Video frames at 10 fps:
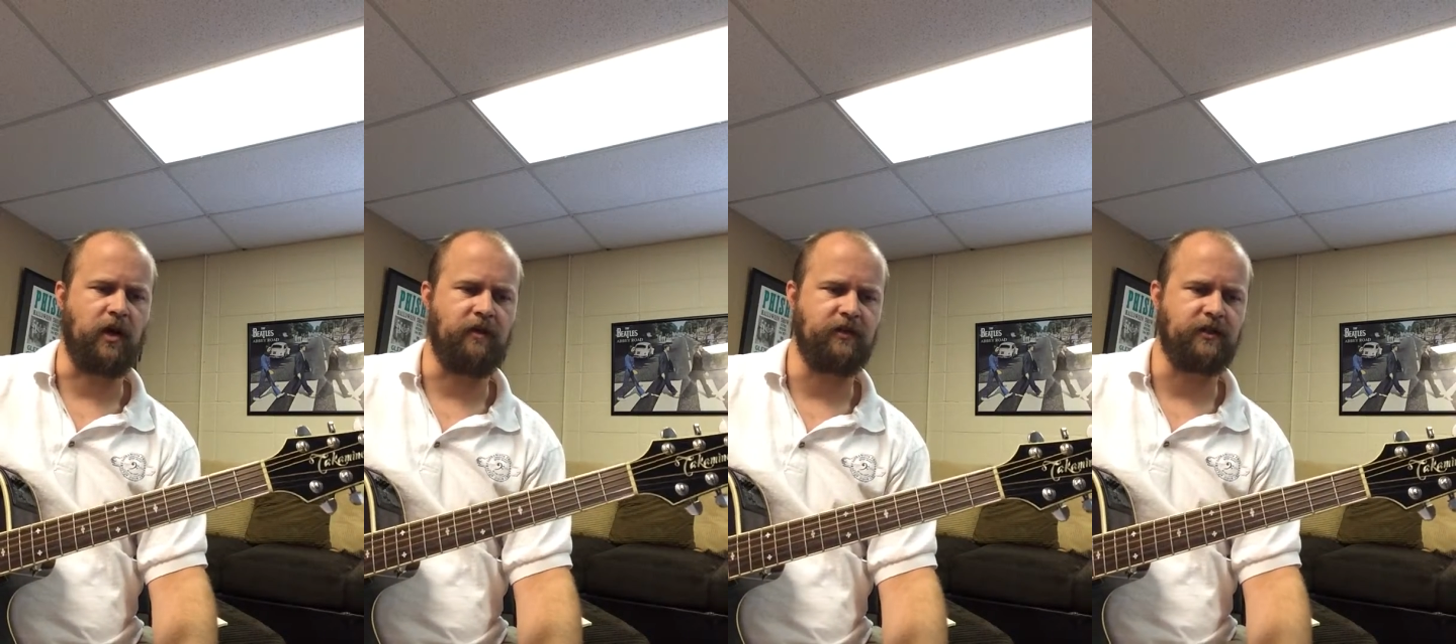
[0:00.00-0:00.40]

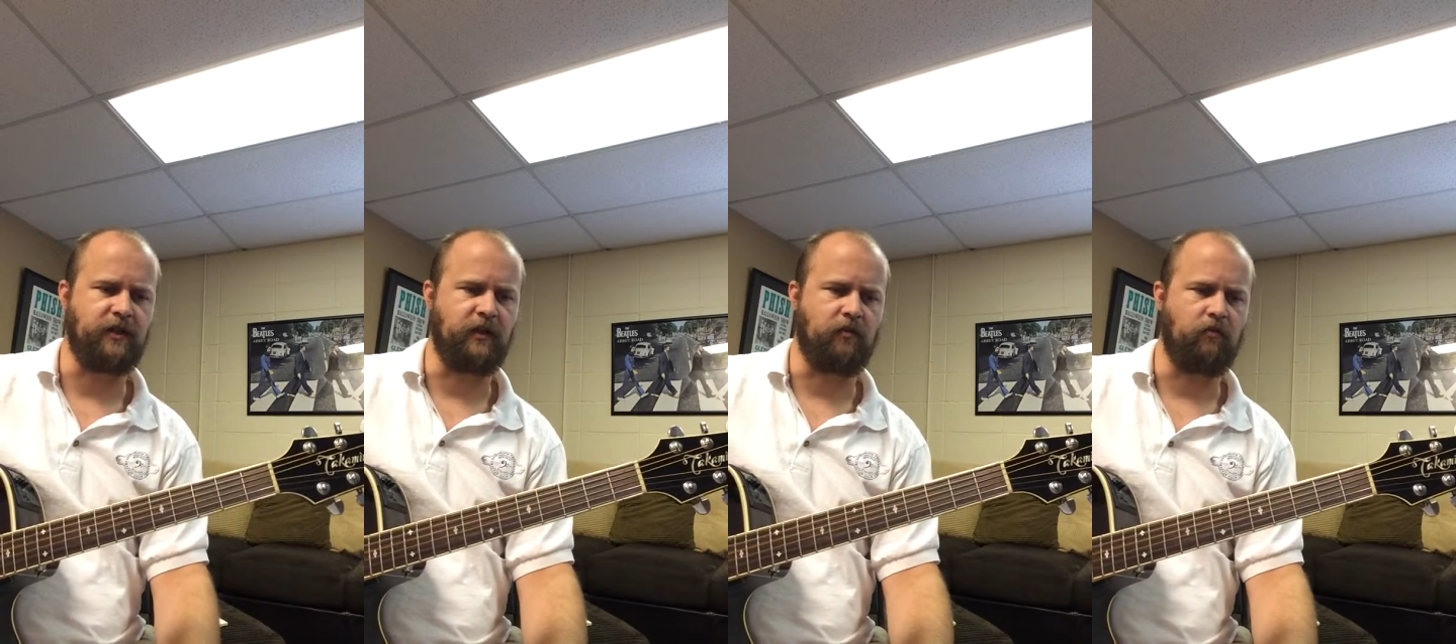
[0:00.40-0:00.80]

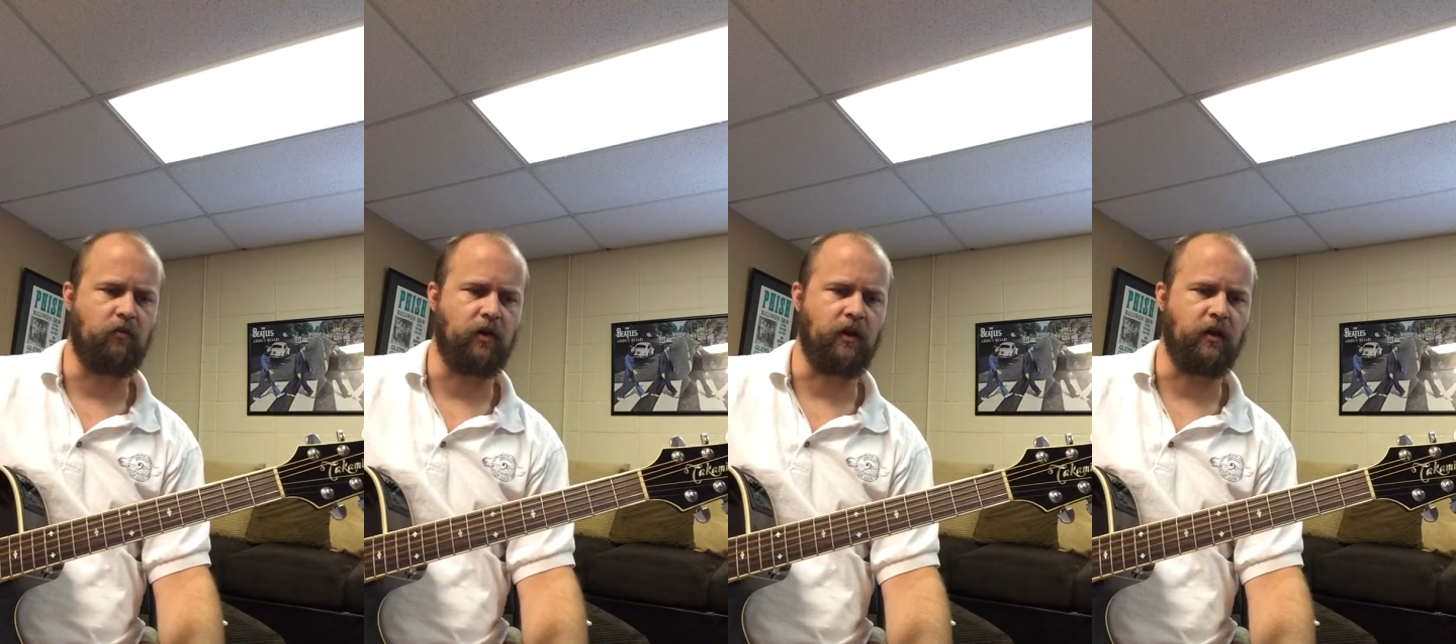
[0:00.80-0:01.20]
obviously
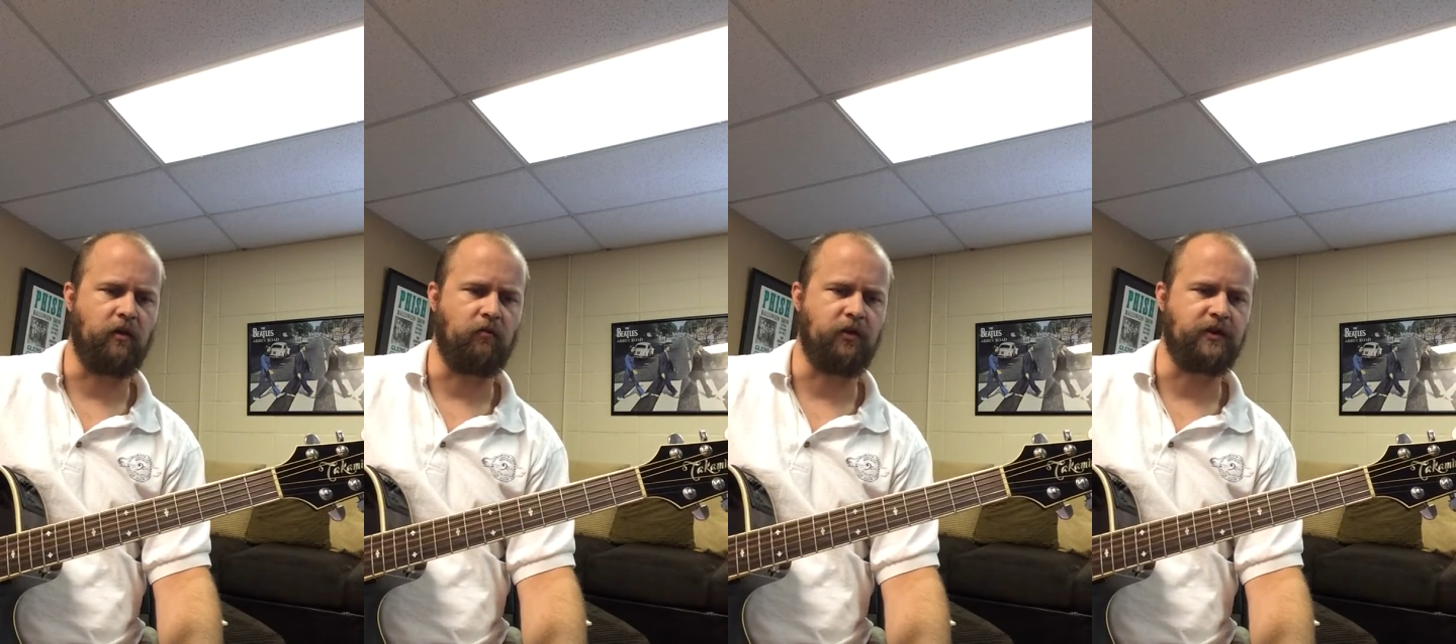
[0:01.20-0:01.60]
one of
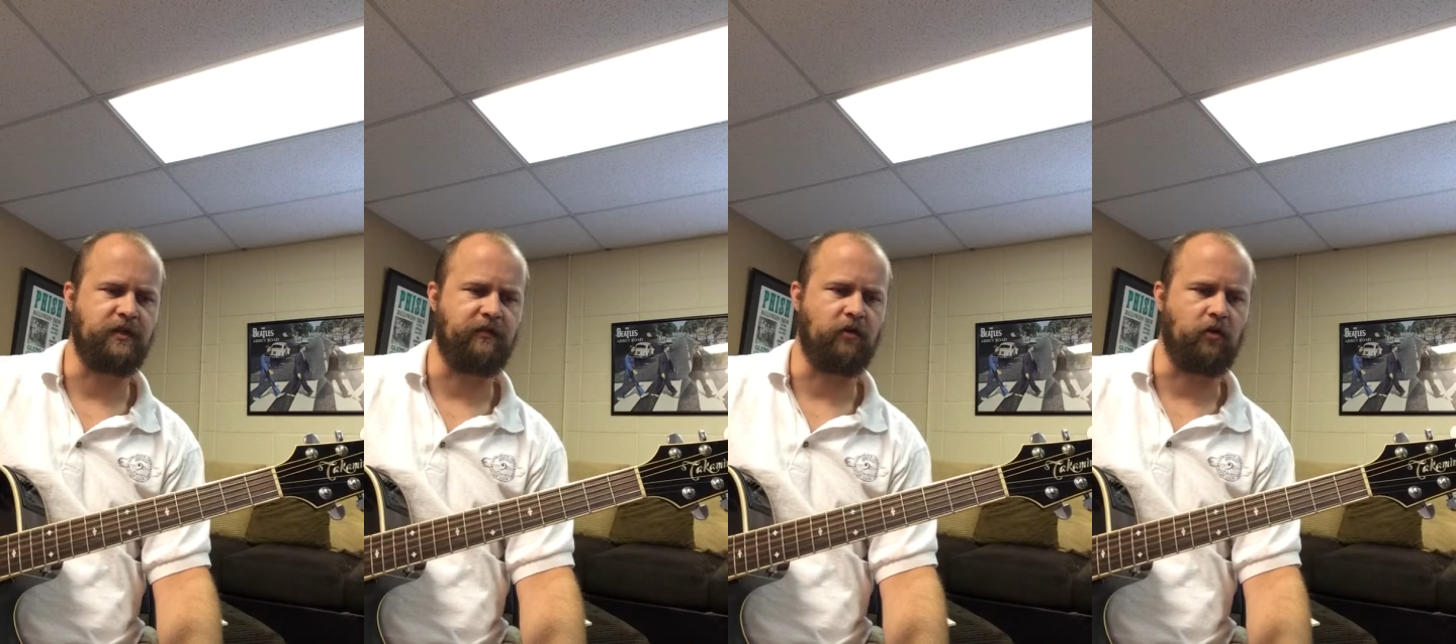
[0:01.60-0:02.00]
the most
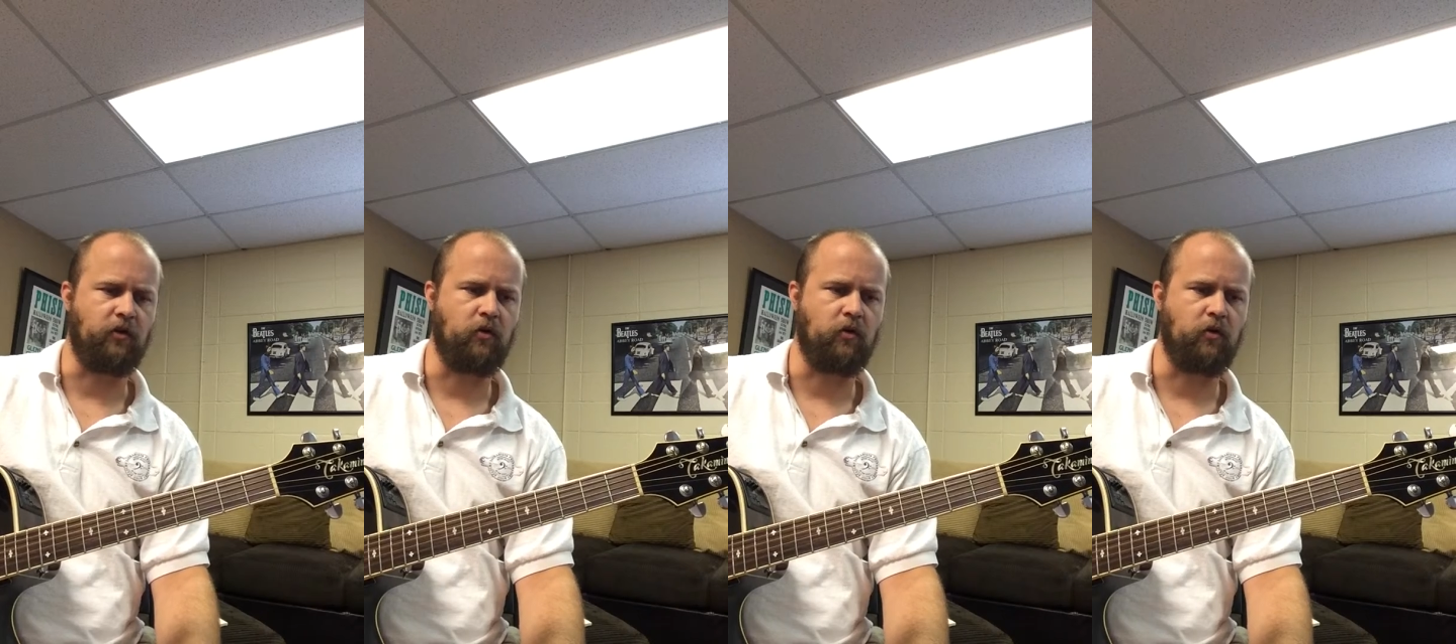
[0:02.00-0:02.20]
difficult